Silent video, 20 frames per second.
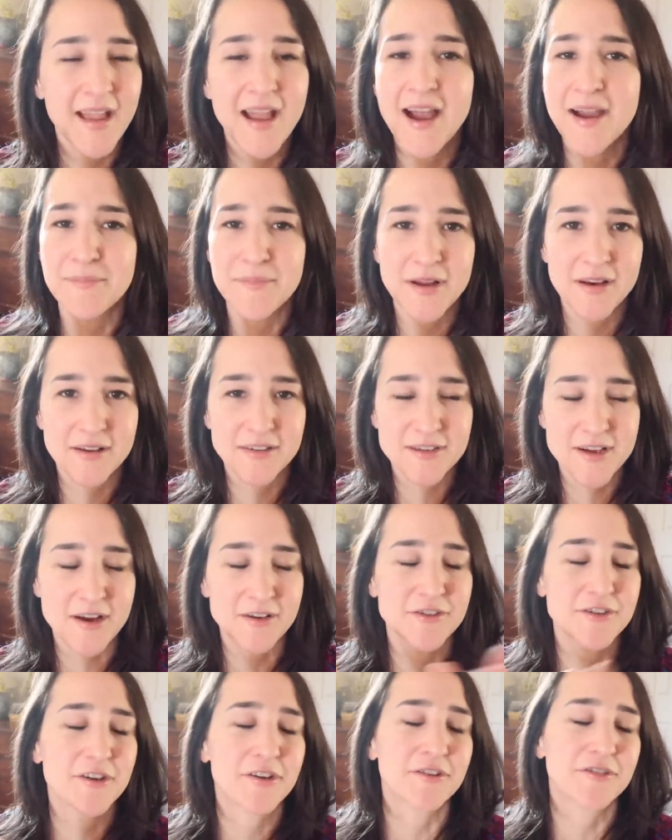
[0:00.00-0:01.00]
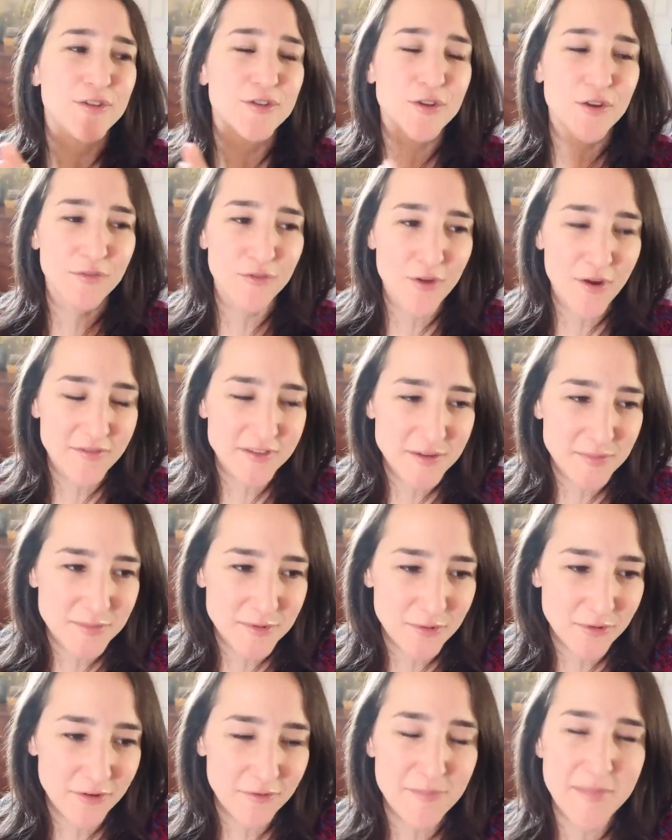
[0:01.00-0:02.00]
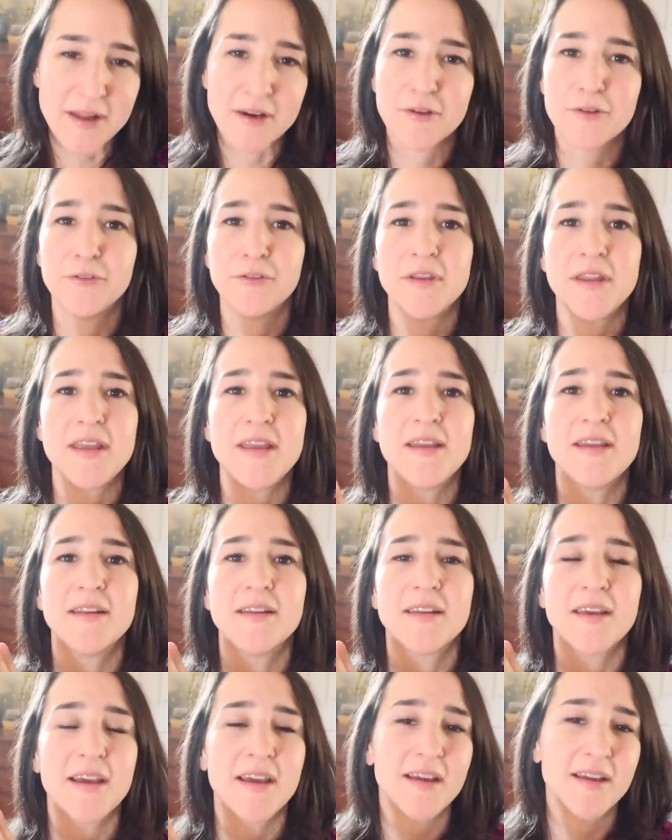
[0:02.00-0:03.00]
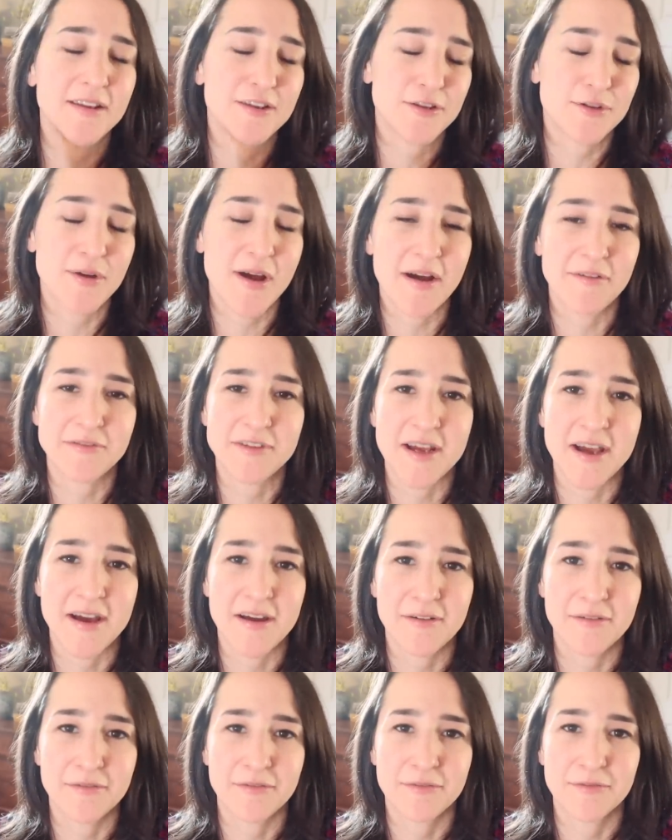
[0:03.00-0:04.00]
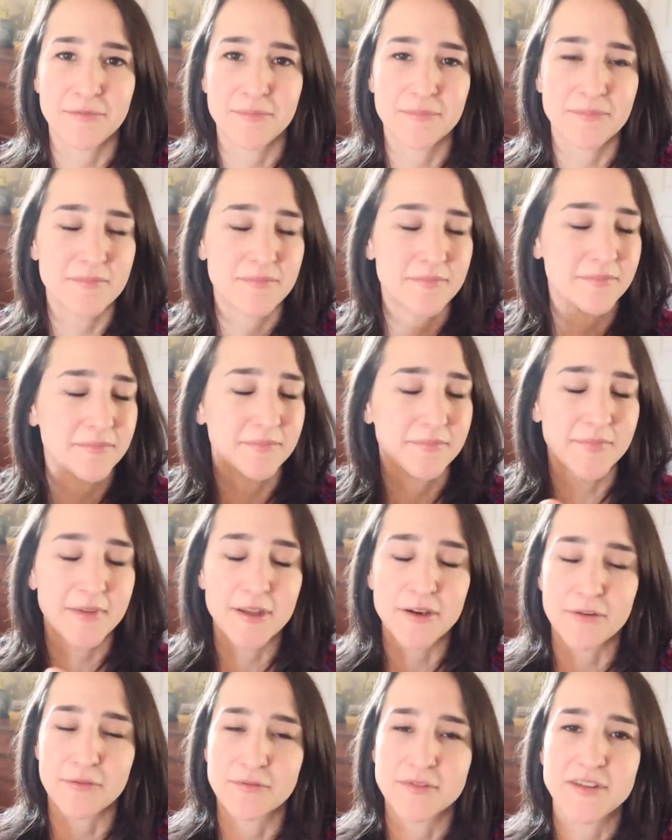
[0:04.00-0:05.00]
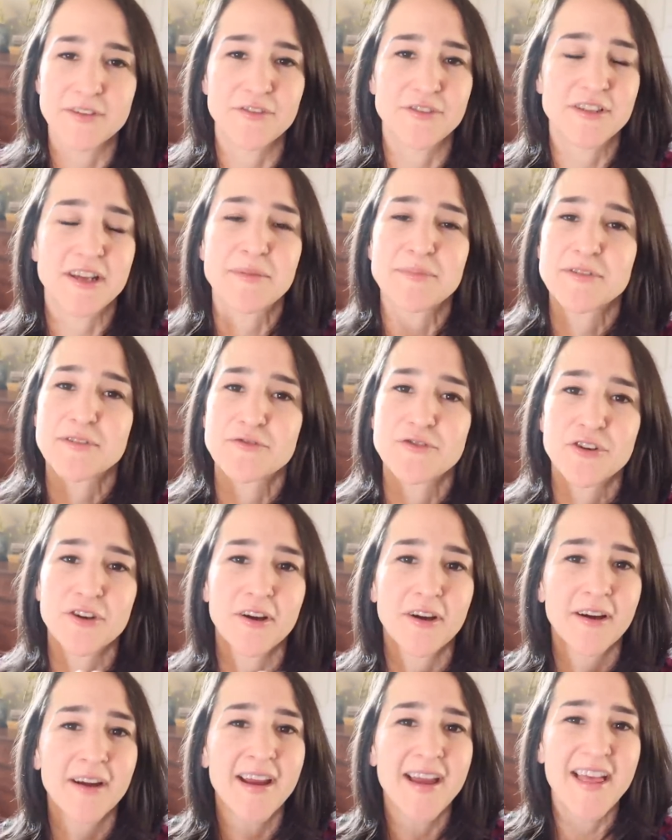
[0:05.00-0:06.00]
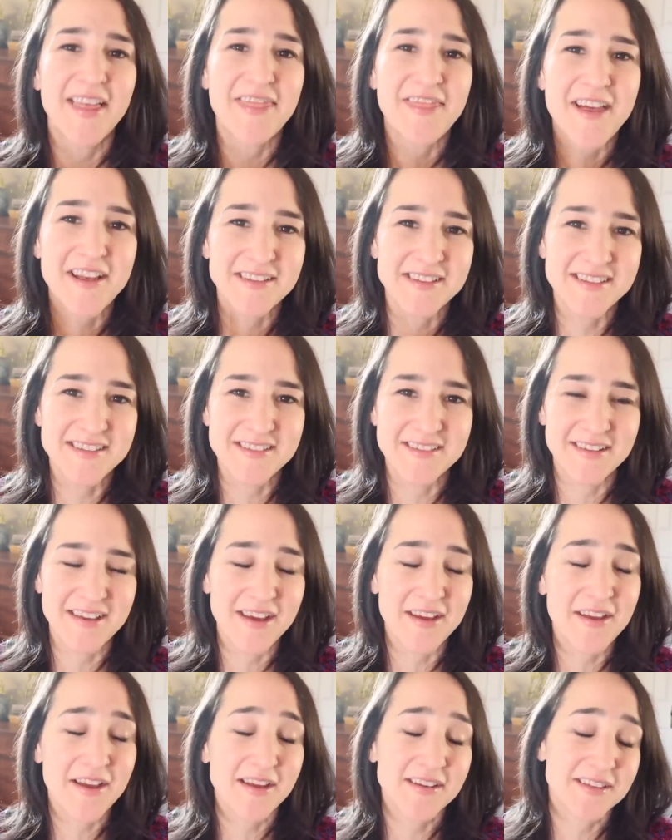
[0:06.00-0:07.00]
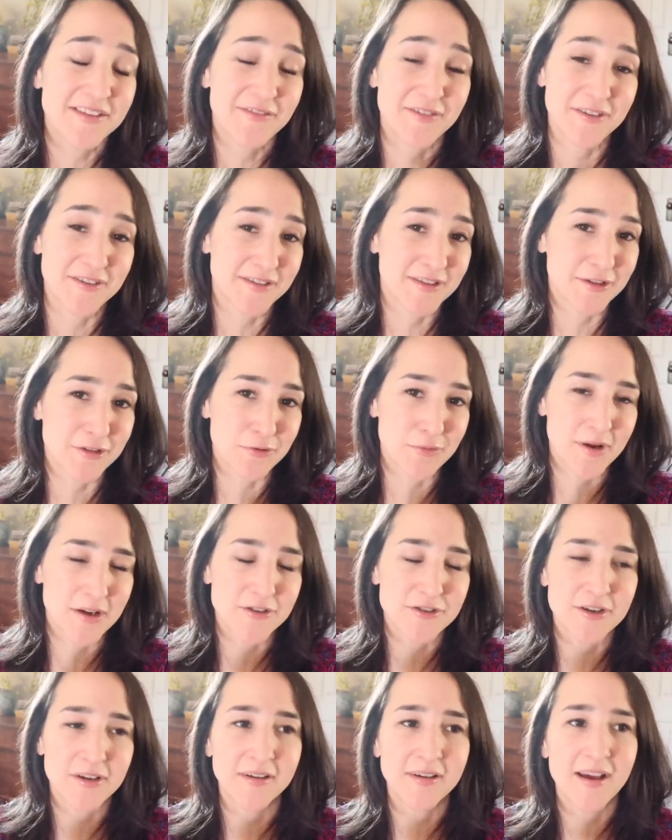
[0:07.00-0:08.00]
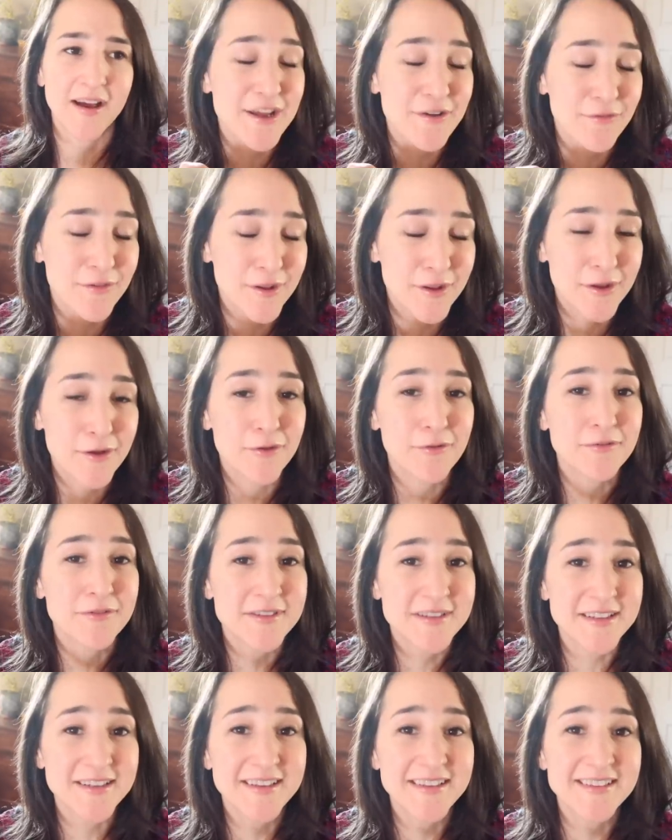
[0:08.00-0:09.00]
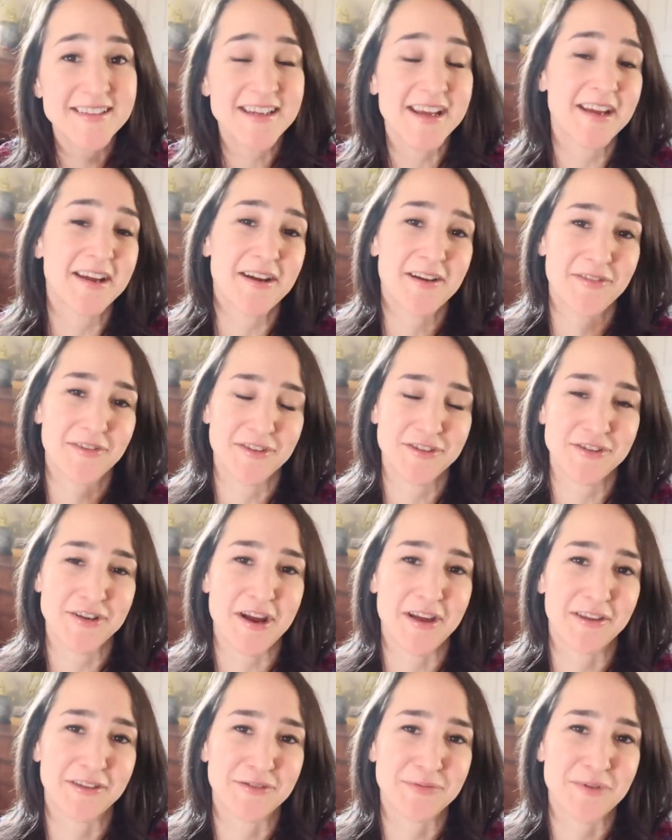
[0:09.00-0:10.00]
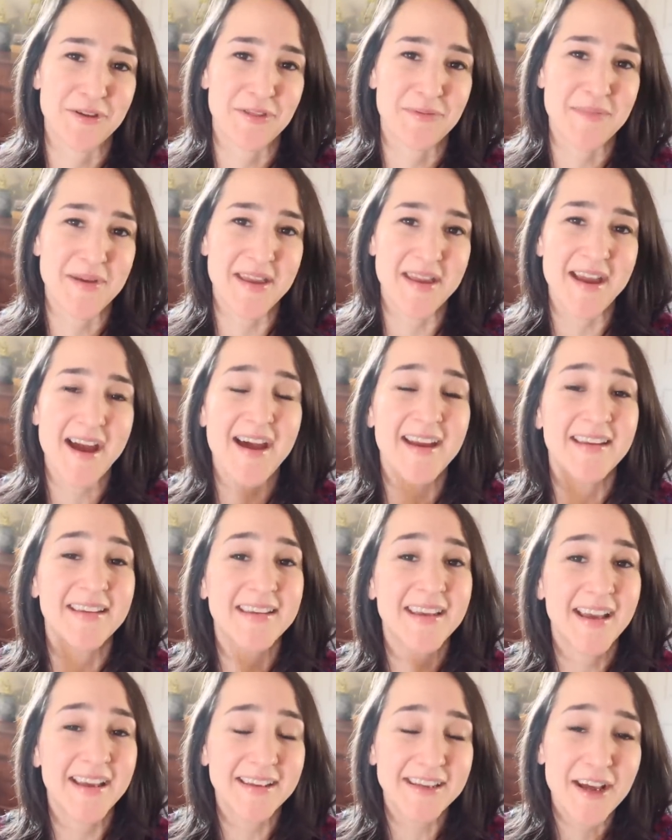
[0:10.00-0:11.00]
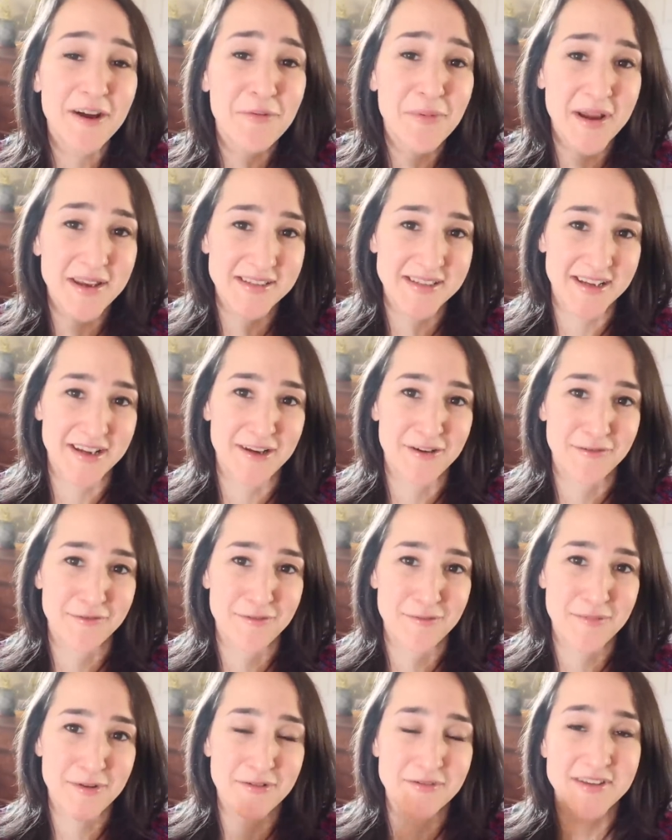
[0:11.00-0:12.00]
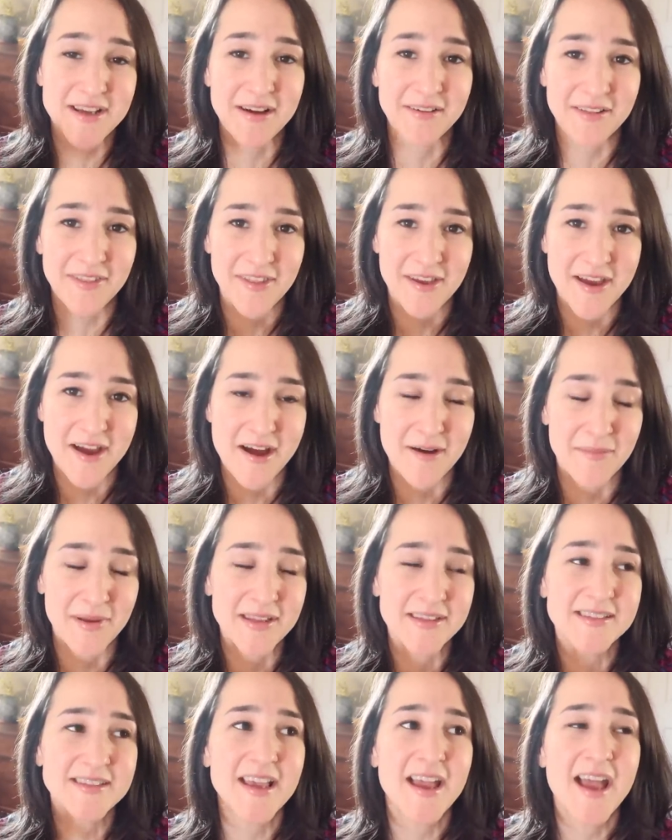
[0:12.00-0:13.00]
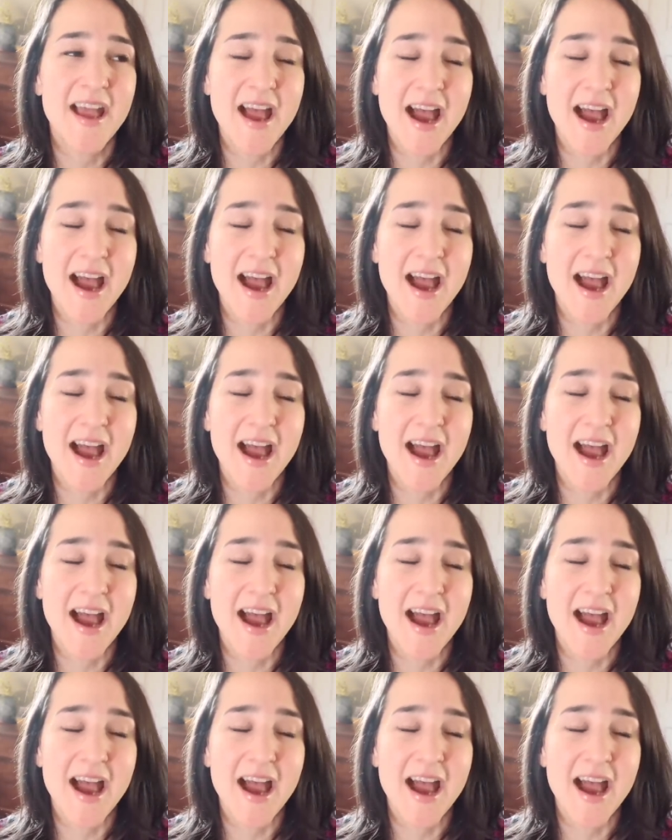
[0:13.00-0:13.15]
I'm not a doctor. So if you have some sort of medical need and you have to have, you know, different types of sugar, that's a different situation. If you did take on this challenge with me, I cannot wait to hear from you down in the comments.